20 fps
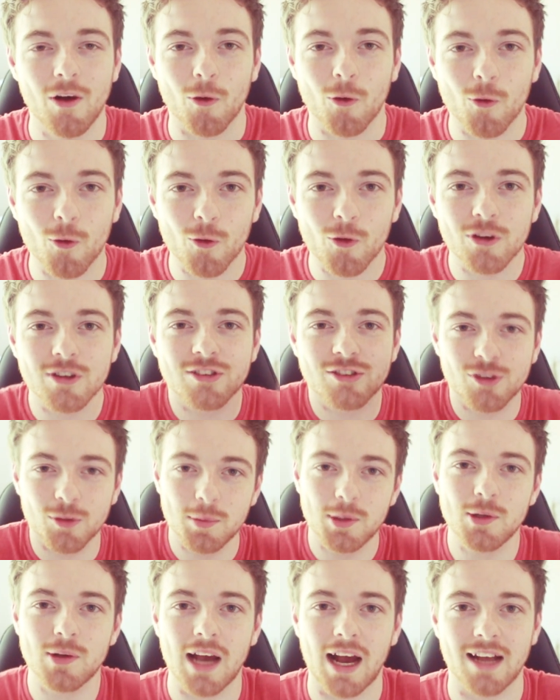or some
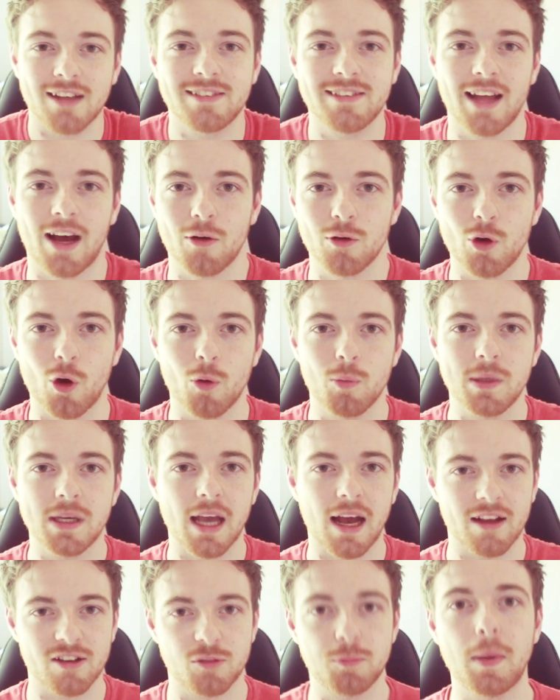of you guys now know
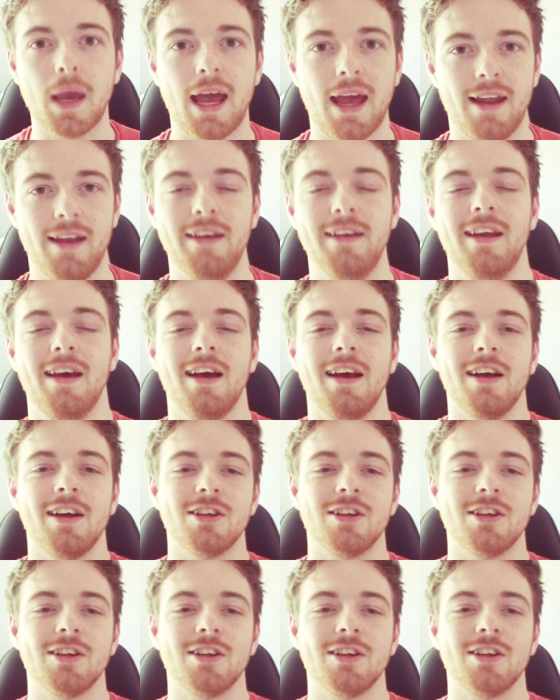me as Ben.